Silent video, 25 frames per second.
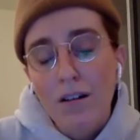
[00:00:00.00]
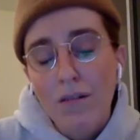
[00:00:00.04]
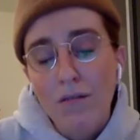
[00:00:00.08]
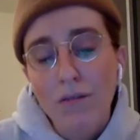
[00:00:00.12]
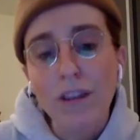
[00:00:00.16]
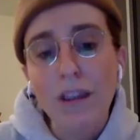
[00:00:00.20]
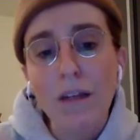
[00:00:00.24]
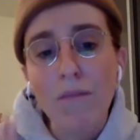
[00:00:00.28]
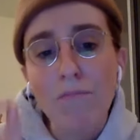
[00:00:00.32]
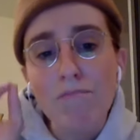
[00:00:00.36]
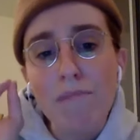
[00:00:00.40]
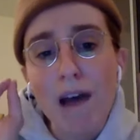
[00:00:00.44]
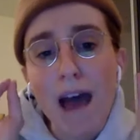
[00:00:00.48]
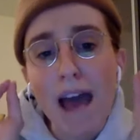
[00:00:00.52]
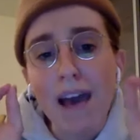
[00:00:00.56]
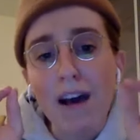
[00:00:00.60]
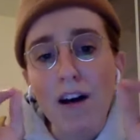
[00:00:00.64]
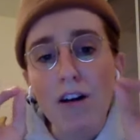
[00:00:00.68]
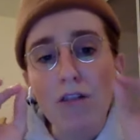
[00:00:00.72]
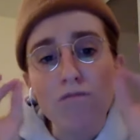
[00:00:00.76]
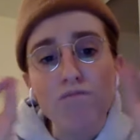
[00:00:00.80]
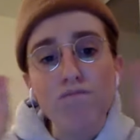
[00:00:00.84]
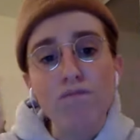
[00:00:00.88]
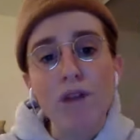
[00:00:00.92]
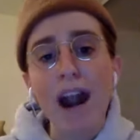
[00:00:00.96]
what the
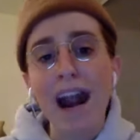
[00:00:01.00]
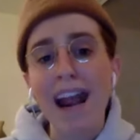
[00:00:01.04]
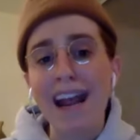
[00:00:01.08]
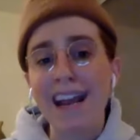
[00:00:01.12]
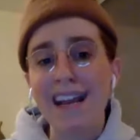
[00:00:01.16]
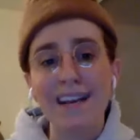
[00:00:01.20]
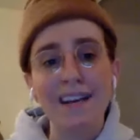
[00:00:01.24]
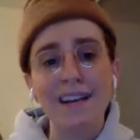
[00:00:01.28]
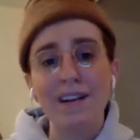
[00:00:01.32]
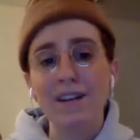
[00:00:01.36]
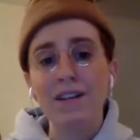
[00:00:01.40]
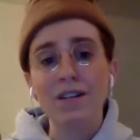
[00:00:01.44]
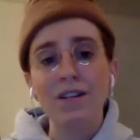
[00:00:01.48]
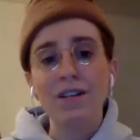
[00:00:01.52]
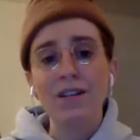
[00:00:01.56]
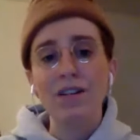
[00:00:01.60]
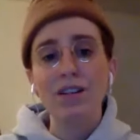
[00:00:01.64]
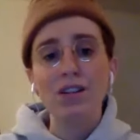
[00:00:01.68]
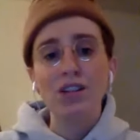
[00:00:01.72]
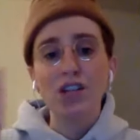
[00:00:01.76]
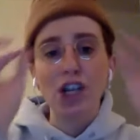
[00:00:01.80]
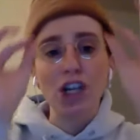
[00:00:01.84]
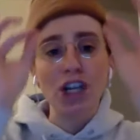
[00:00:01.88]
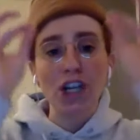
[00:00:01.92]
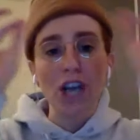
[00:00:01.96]
male brain
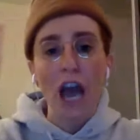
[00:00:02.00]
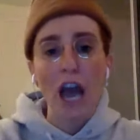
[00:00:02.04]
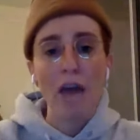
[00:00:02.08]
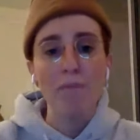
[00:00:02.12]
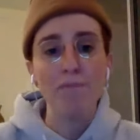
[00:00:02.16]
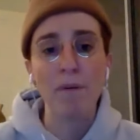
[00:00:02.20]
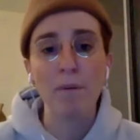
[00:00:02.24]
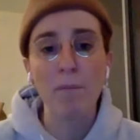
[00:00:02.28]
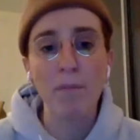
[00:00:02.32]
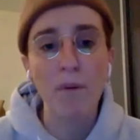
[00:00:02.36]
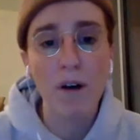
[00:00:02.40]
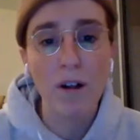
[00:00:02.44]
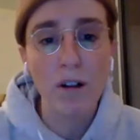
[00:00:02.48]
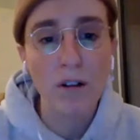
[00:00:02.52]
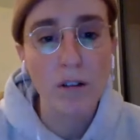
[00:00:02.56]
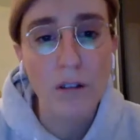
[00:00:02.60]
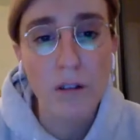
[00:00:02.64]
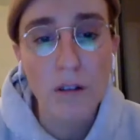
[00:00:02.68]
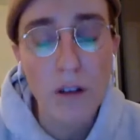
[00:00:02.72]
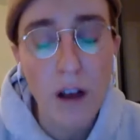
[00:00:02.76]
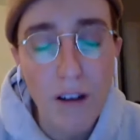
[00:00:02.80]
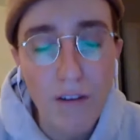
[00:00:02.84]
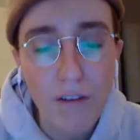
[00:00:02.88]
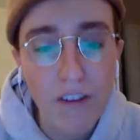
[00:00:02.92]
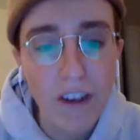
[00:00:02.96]
is incapable
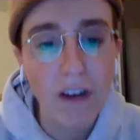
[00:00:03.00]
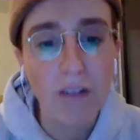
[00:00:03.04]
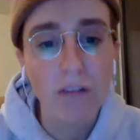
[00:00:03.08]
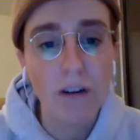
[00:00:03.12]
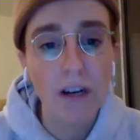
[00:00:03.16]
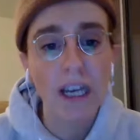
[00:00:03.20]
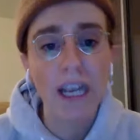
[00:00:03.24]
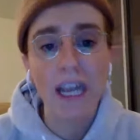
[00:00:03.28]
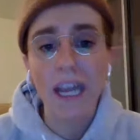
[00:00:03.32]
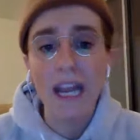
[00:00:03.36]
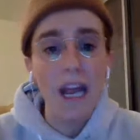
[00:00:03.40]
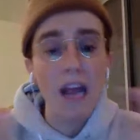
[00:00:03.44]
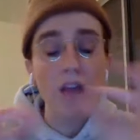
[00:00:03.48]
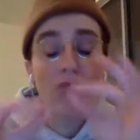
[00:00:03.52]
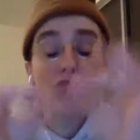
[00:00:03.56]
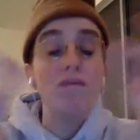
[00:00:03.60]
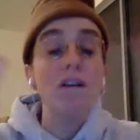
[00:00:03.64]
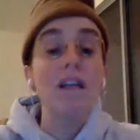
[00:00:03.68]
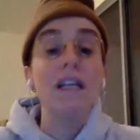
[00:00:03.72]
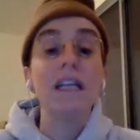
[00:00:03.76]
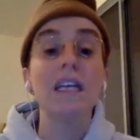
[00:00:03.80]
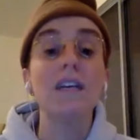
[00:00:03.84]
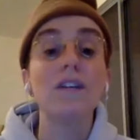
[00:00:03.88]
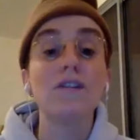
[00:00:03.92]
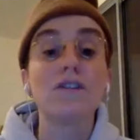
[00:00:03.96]
of hearing. It
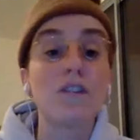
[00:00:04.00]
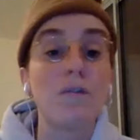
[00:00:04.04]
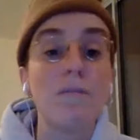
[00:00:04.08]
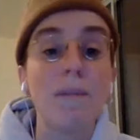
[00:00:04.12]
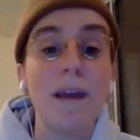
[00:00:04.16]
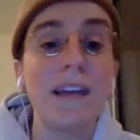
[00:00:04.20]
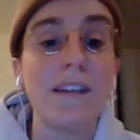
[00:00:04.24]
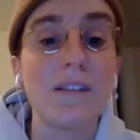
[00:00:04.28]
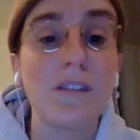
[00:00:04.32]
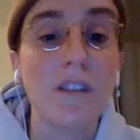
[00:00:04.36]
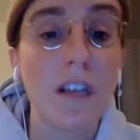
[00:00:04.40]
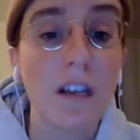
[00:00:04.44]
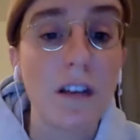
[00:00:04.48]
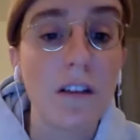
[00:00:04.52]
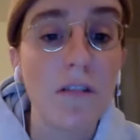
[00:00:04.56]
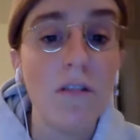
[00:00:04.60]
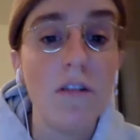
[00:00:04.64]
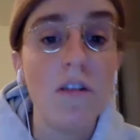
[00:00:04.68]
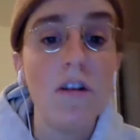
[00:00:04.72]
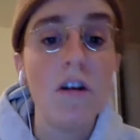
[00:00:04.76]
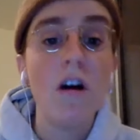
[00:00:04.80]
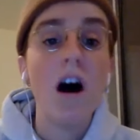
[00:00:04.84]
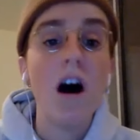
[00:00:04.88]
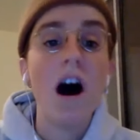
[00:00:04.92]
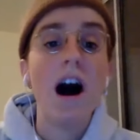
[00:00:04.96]
really is amazing.
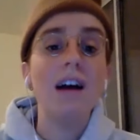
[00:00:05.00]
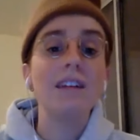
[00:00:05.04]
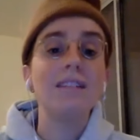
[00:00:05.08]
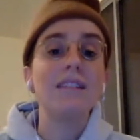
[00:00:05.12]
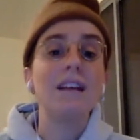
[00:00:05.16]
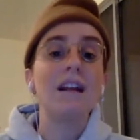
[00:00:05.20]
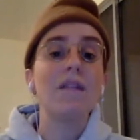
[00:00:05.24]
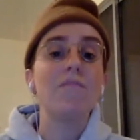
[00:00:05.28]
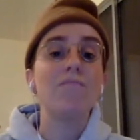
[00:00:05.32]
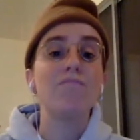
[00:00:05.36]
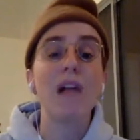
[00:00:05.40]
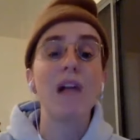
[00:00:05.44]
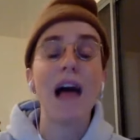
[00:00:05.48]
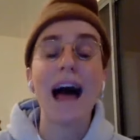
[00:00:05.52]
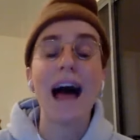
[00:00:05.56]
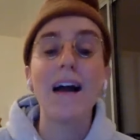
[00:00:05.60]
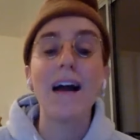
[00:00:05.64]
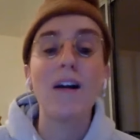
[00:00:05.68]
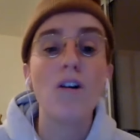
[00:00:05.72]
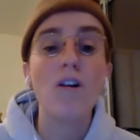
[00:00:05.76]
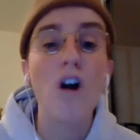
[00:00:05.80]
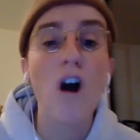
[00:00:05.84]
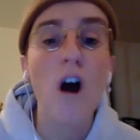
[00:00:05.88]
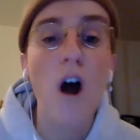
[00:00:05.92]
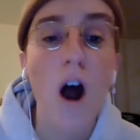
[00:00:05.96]
I said a
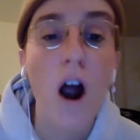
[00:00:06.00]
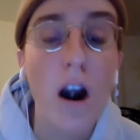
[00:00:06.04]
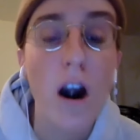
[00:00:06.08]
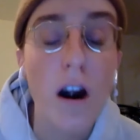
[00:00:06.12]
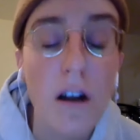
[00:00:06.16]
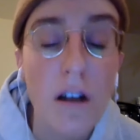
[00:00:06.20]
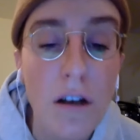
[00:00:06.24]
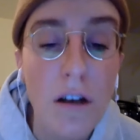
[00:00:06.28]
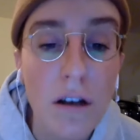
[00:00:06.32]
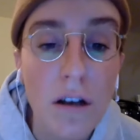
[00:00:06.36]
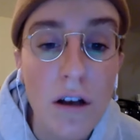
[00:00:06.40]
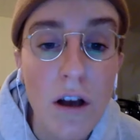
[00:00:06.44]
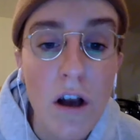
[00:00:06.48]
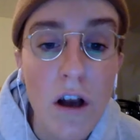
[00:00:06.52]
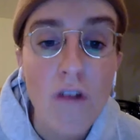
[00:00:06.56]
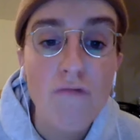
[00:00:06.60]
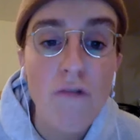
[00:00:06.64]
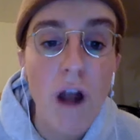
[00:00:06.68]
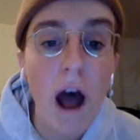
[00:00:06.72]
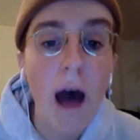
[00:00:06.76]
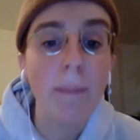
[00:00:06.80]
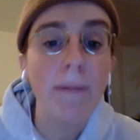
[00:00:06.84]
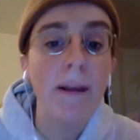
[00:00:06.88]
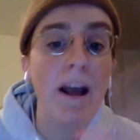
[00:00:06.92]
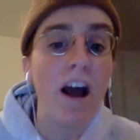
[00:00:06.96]
black card,
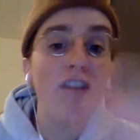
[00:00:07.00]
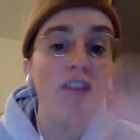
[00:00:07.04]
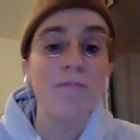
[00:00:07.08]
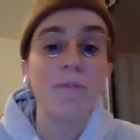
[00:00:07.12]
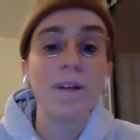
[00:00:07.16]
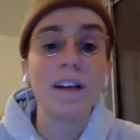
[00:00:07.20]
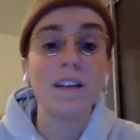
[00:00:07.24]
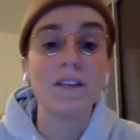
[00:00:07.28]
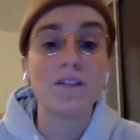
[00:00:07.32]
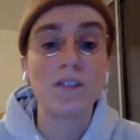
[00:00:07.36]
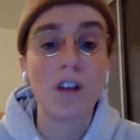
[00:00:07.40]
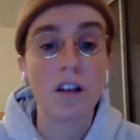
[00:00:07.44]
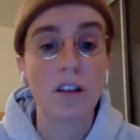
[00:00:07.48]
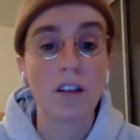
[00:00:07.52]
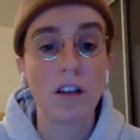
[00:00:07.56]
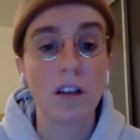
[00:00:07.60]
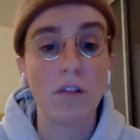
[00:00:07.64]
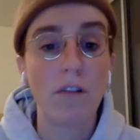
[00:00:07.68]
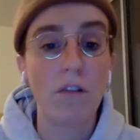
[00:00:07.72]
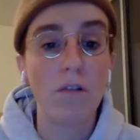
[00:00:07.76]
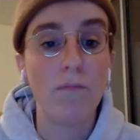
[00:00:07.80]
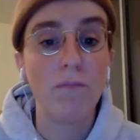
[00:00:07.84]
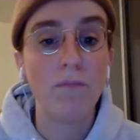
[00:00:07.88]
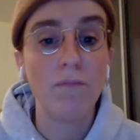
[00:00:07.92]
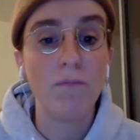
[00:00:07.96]
Robbie Hoffman Consulting
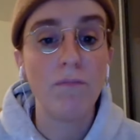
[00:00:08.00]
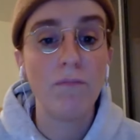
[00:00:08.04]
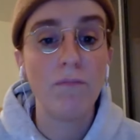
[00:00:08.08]
Group.